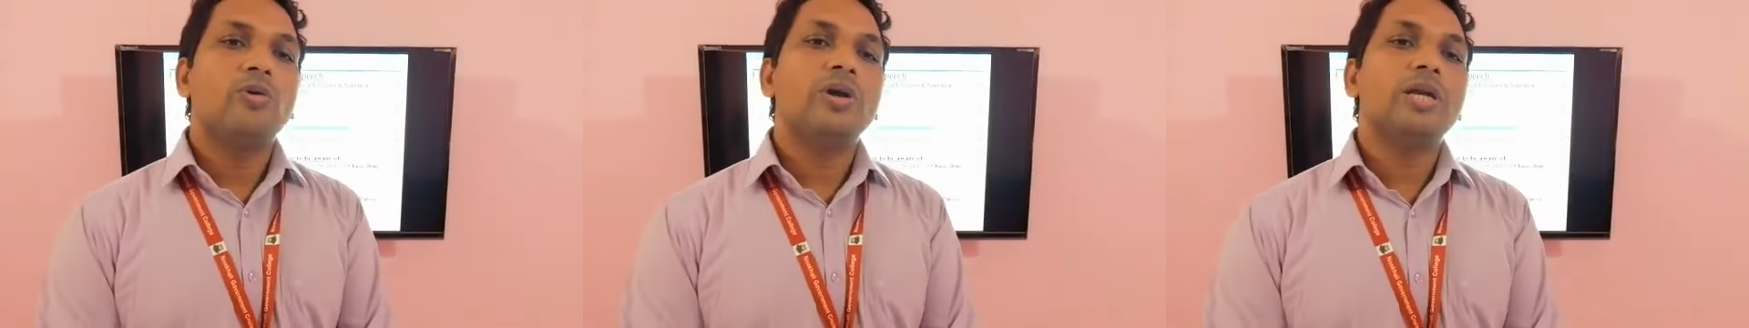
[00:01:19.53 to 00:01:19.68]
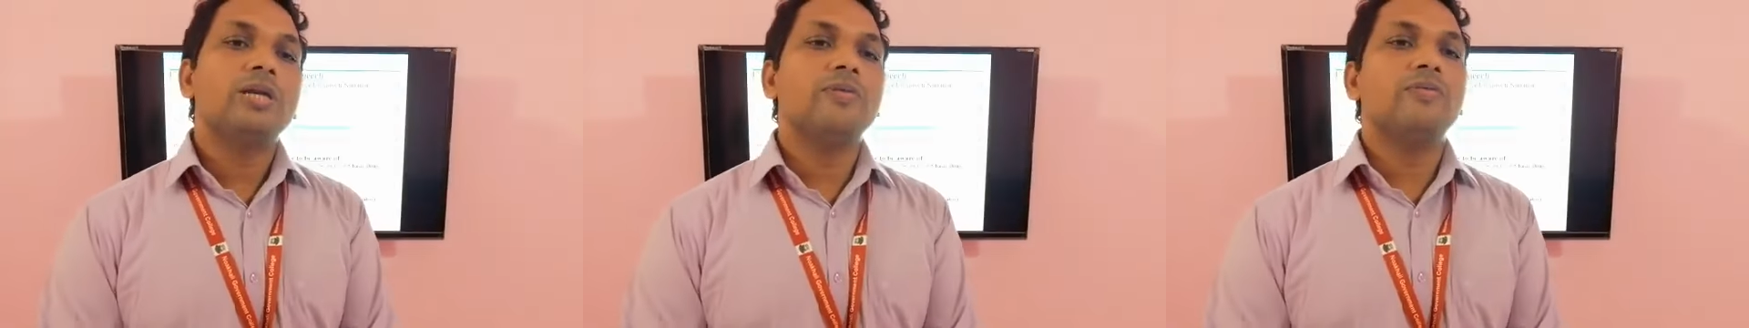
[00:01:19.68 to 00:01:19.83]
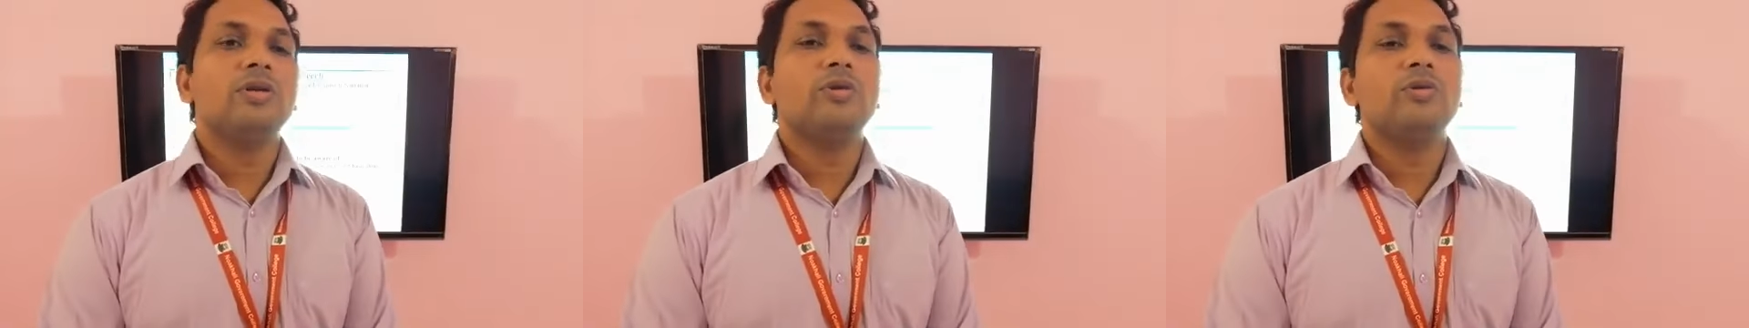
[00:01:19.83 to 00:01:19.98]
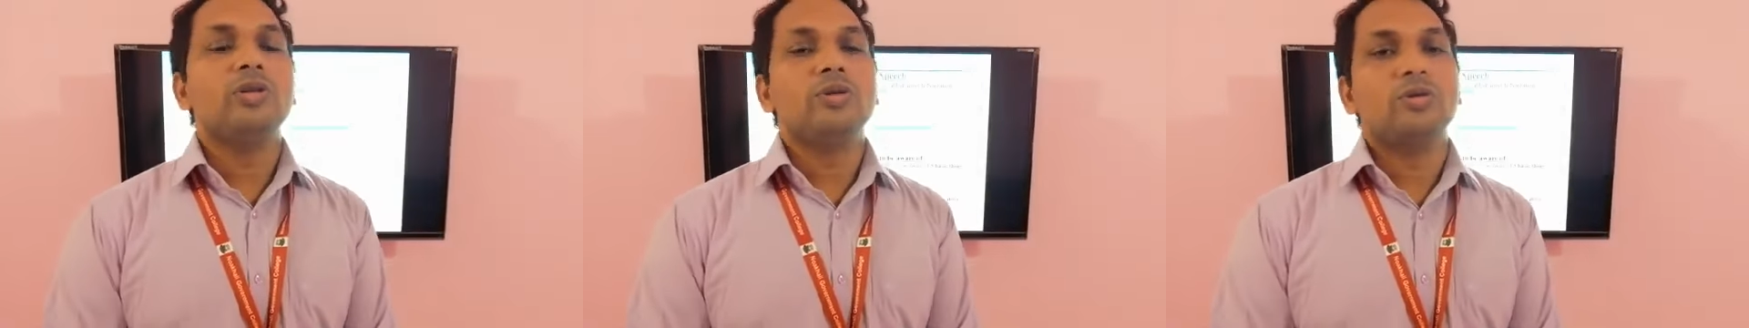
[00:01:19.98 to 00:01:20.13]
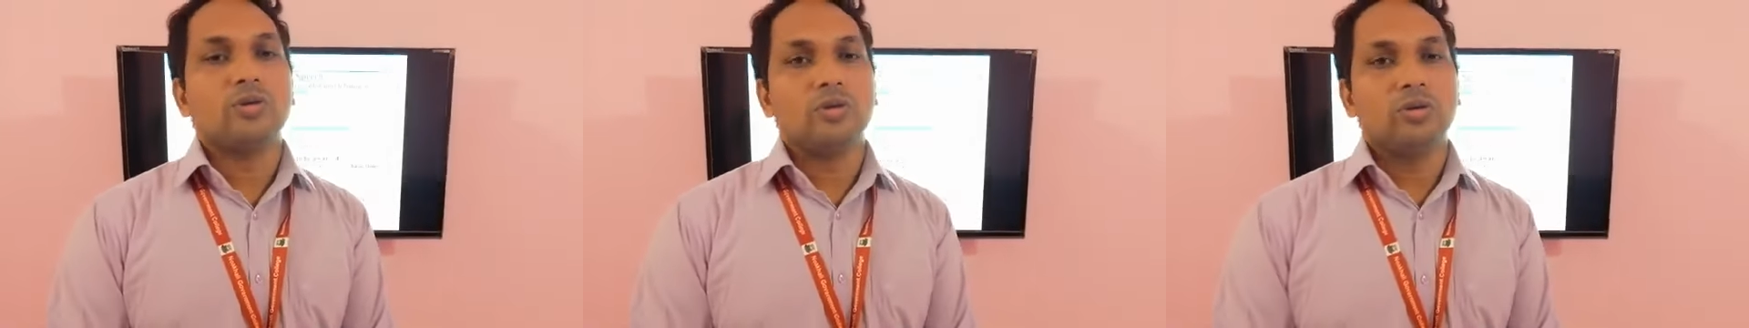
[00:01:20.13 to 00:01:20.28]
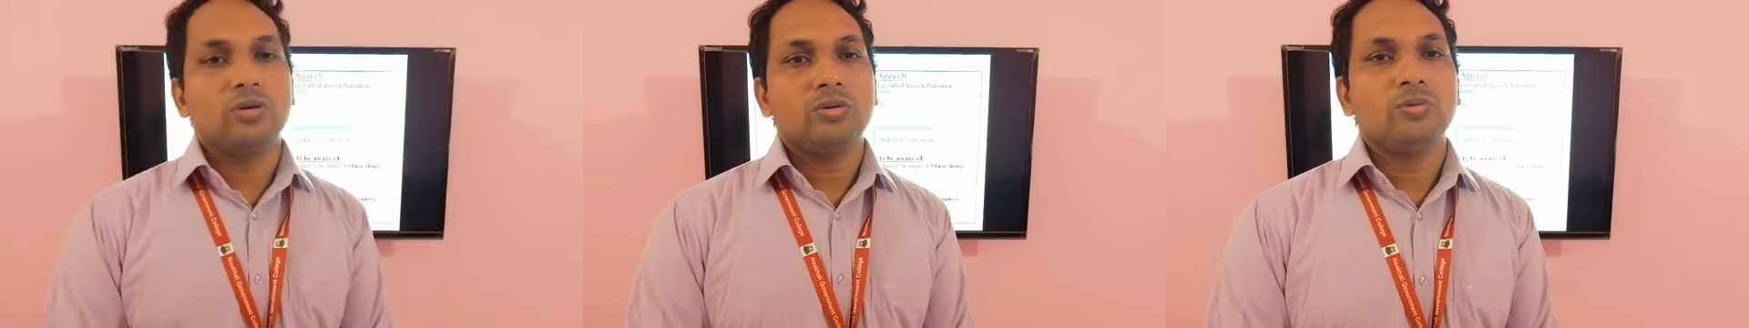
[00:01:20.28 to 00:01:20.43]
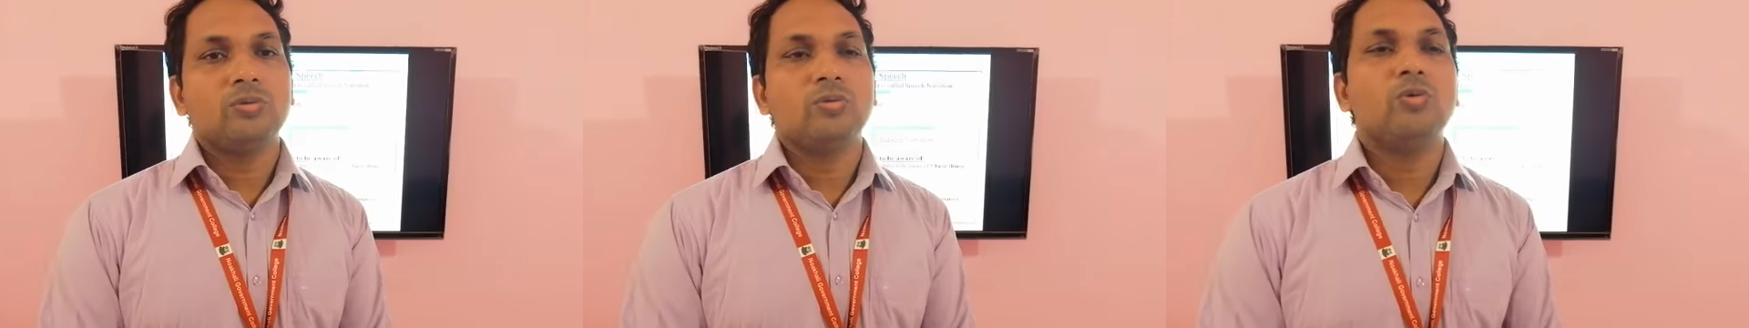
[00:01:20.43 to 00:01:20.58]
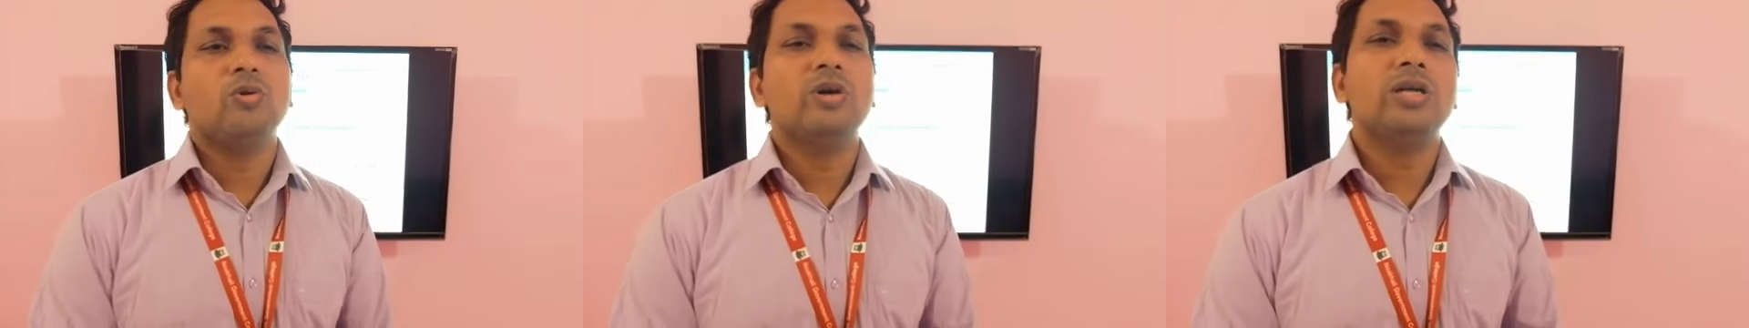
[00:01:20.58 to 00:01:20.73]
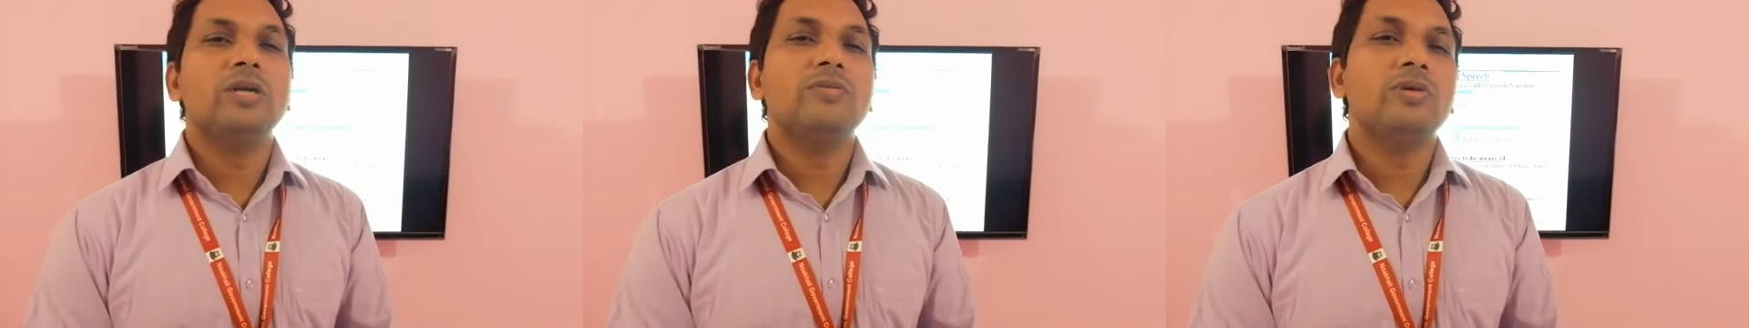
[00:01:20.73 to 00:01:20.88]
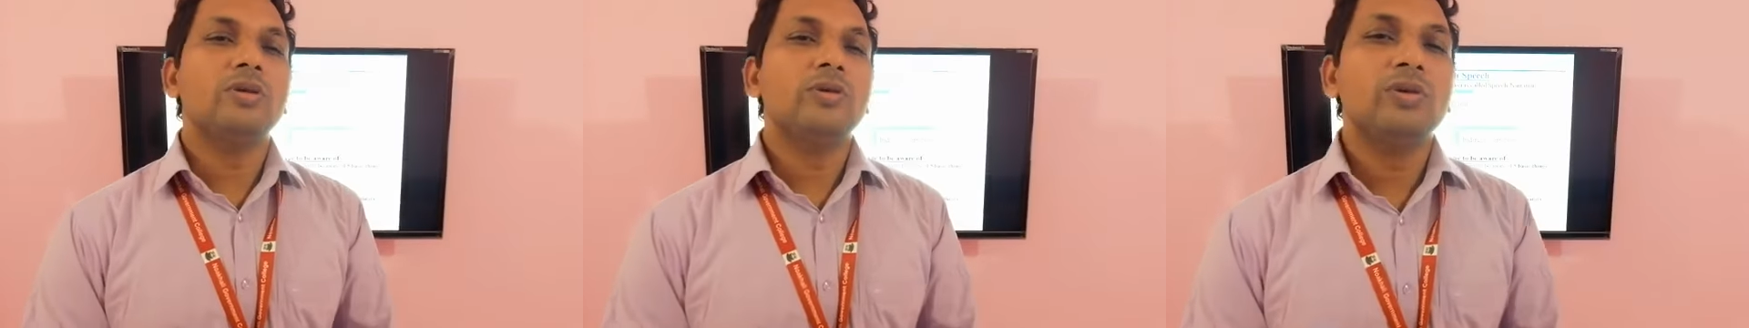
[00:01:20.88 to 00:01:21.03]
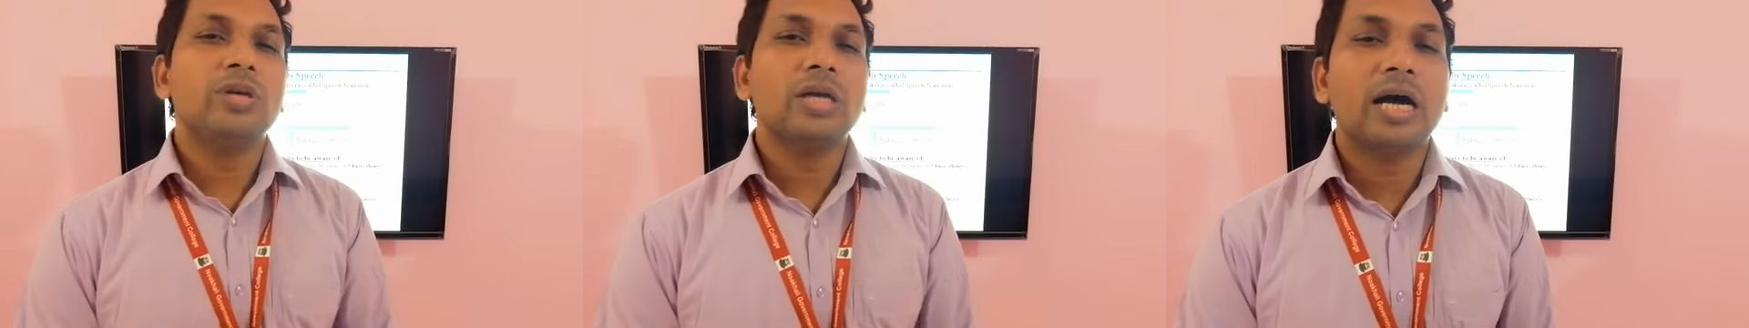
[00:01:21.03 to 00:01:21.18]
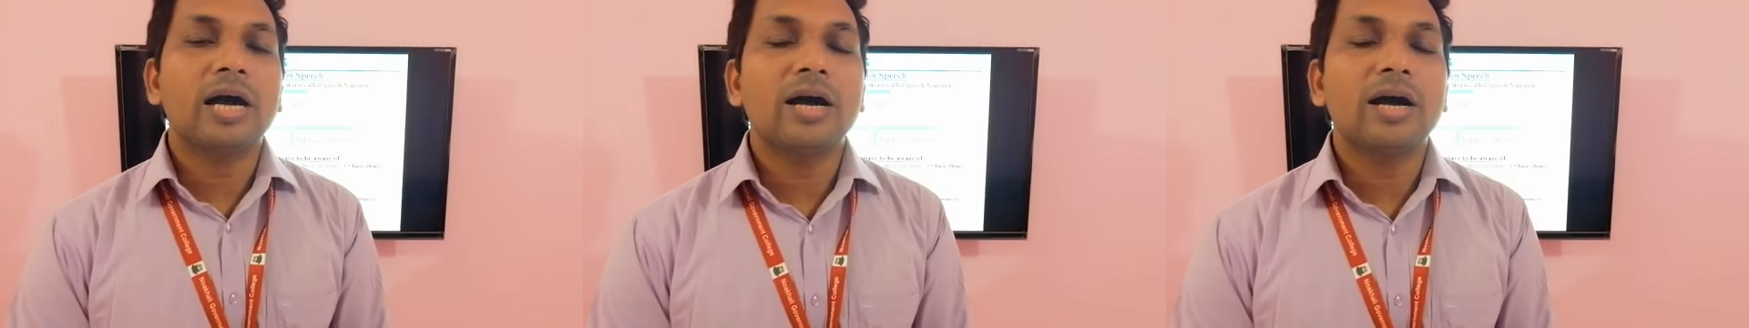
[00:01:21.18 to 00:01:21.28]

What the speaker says: Whatever we talk, whatever we